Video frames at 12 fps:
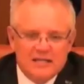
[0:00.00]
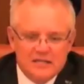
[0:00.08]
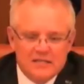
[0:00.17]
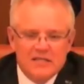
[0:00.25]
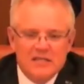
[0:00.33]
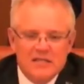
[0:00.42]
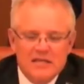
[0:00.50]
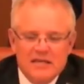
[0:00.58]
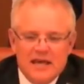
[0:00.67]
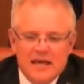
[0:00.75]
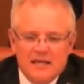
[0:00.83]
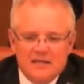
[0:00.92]
partners,
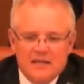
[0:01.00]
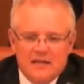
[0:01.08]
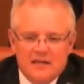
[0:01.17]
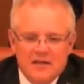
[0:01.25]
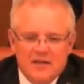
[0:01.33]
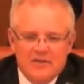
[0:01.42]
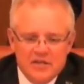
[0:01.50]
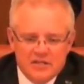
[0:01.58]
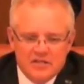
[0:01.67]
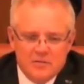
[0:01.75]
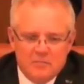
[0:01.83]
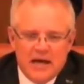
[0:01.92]
and
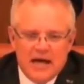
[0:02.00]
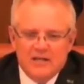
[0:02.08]
this is a